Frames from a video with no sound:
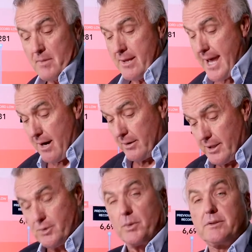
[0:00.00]
Now,
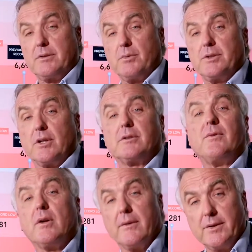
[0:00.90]
here's what the result of
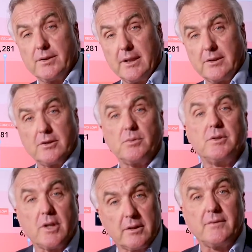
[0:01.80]
all of this is. As a
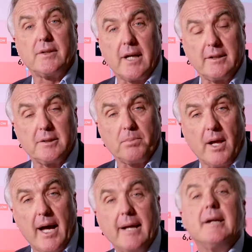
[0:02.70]
result of the tight
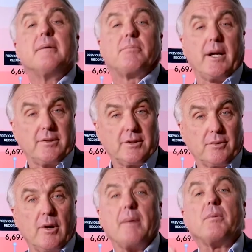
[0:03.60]
supply, prices
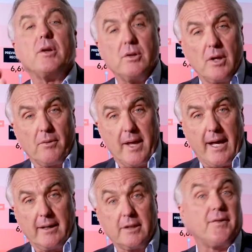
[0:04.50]
are up. You know
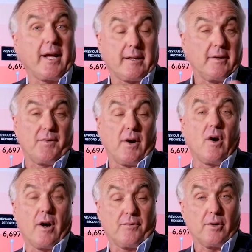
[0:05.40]
that. In fact, it's very
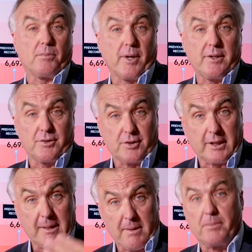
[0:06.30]
hard for appraisers to
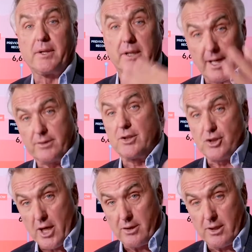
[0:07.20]
keep up with the constant
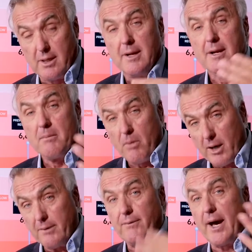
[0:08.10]
changing
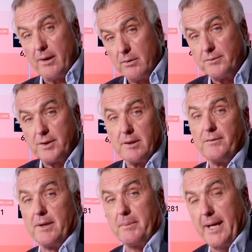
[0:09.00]
market value of
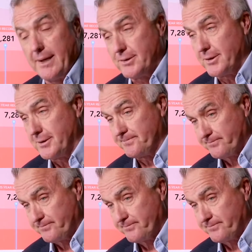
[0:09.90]
single-family houses.